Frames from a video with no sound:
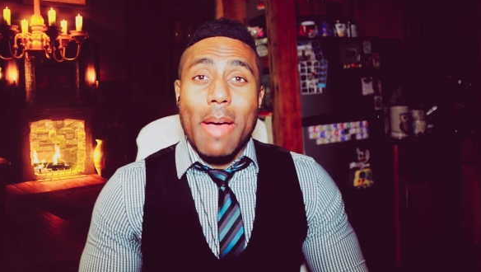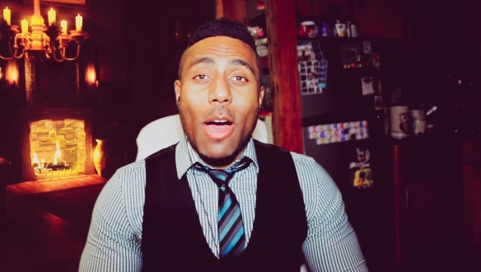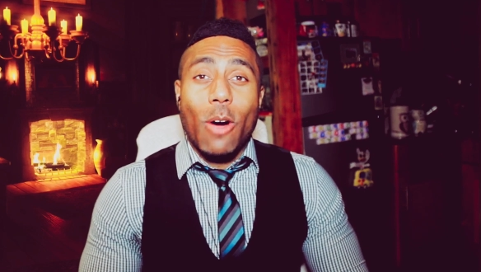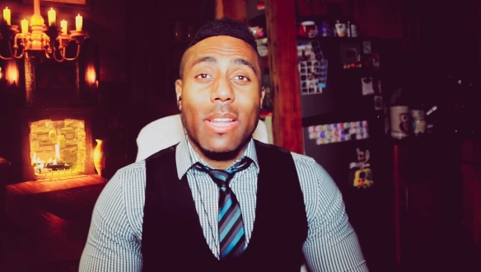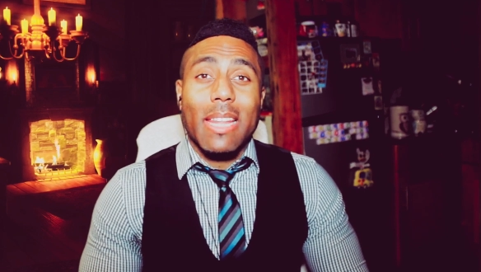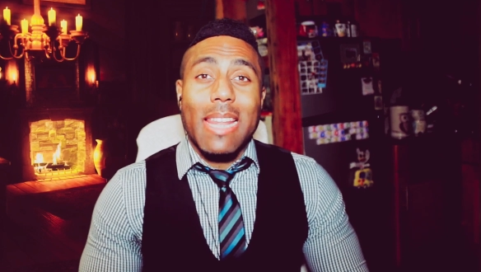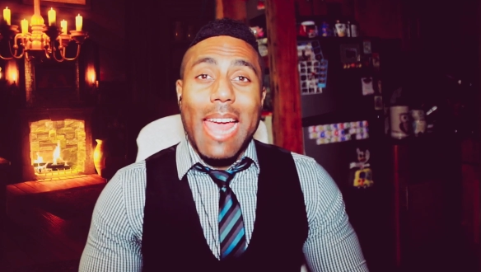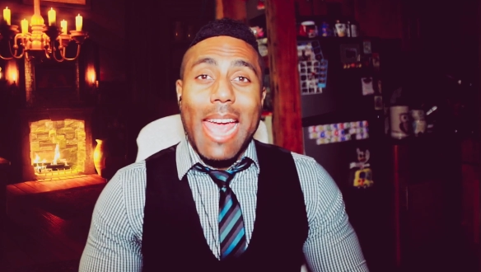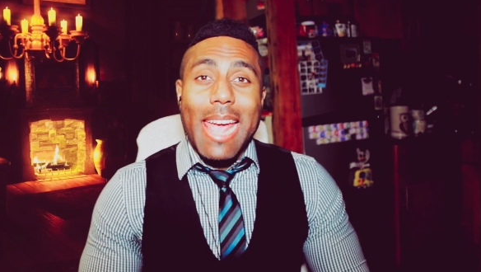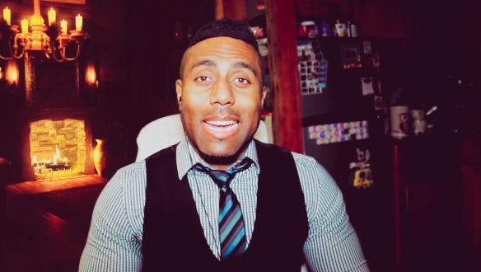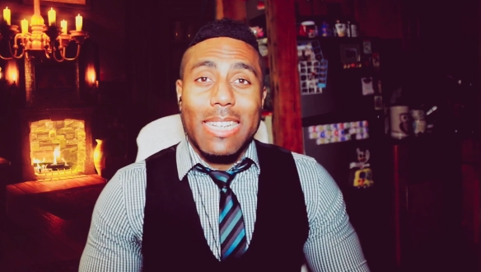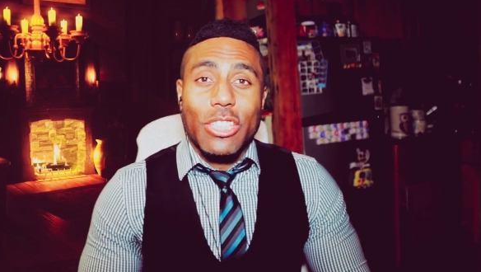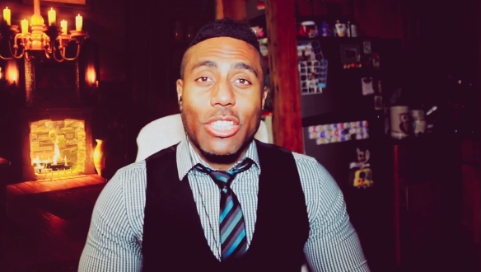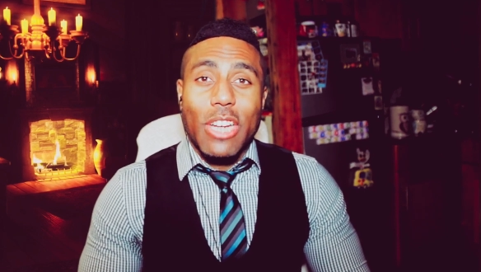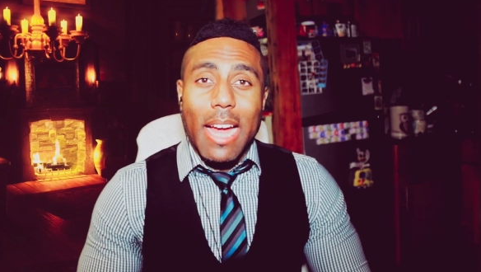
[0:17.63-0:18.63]

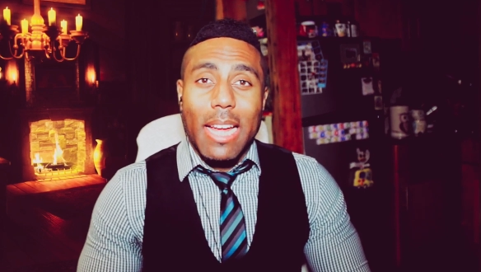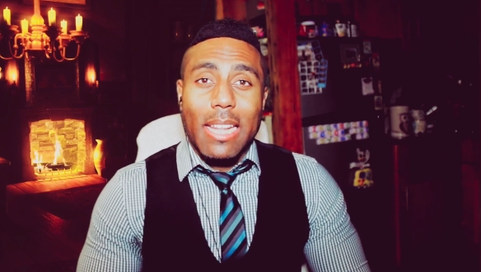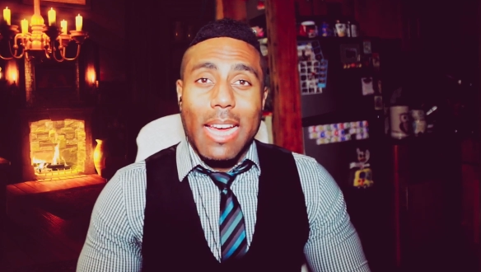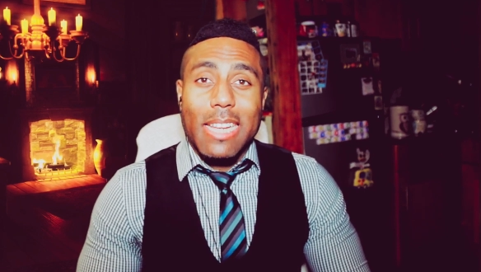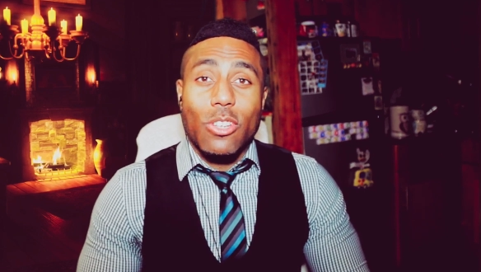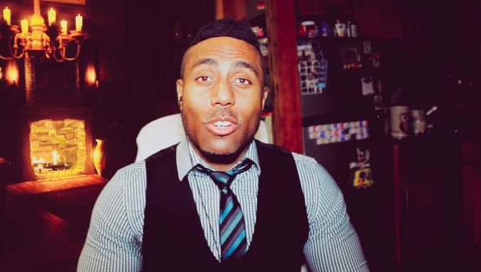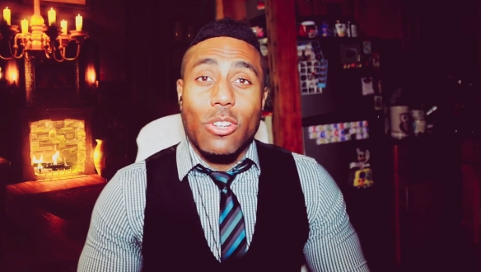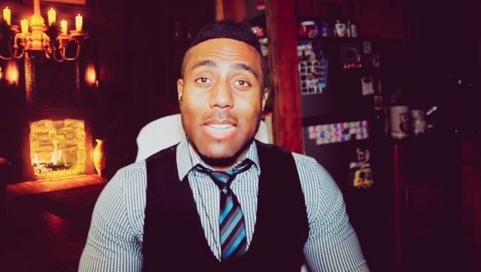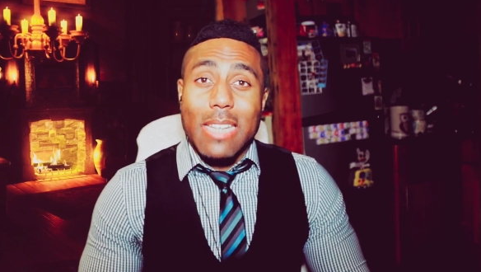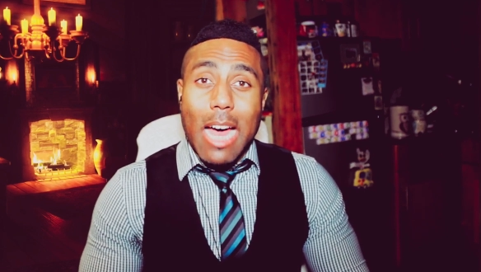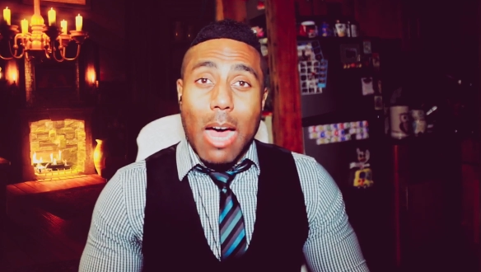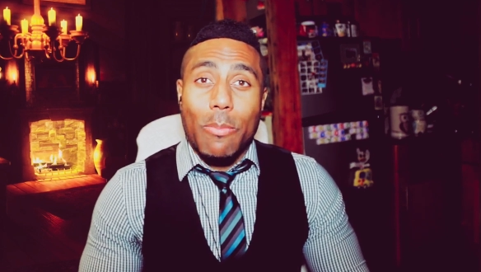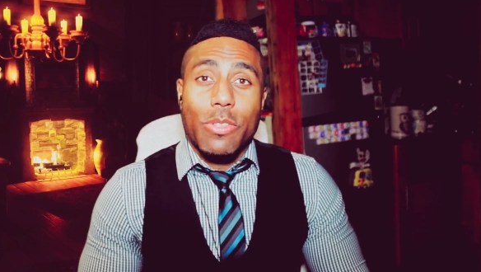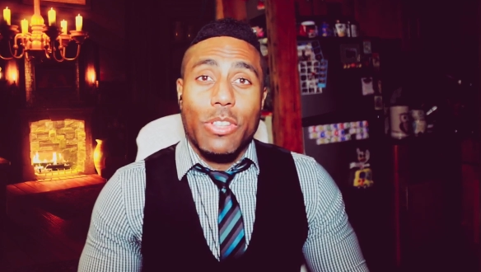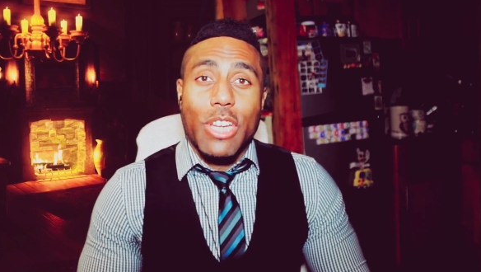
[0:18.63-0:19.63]
outlandish highlights on
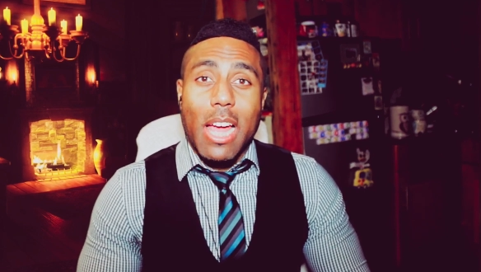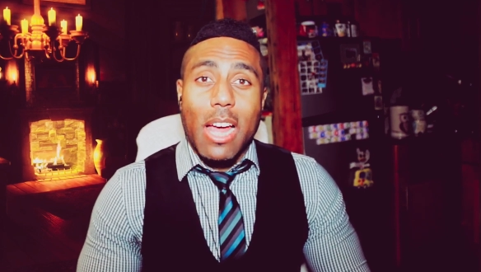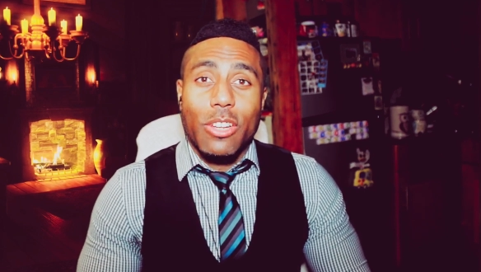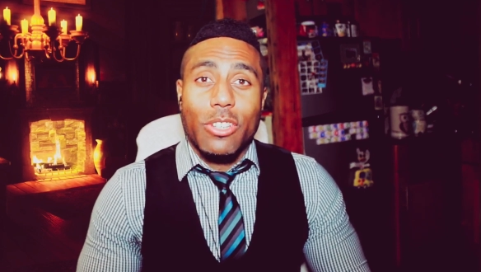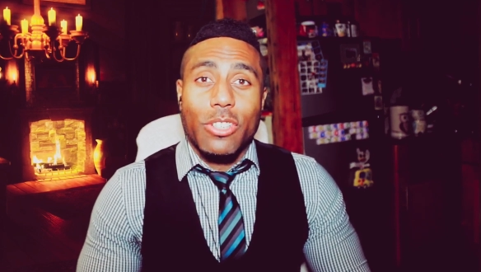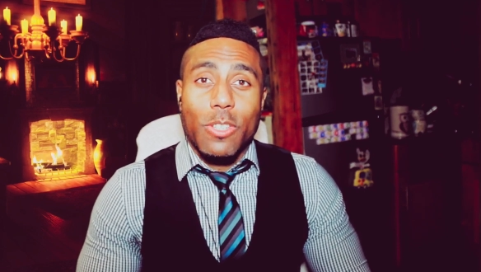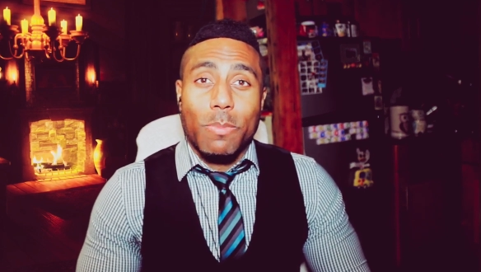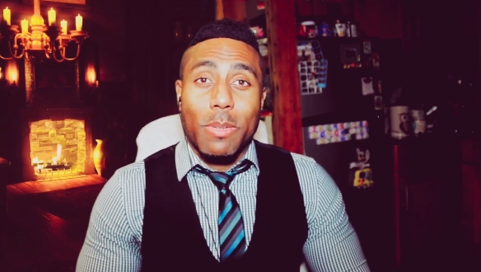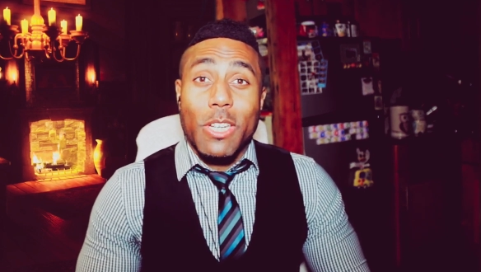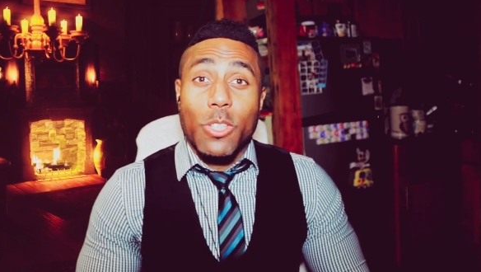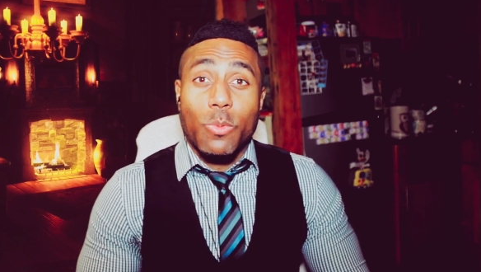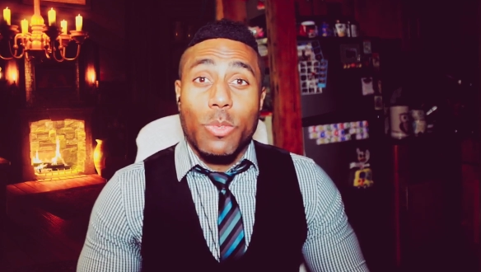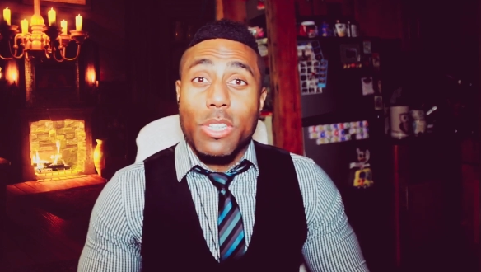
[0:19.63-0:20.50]
top of the challenges because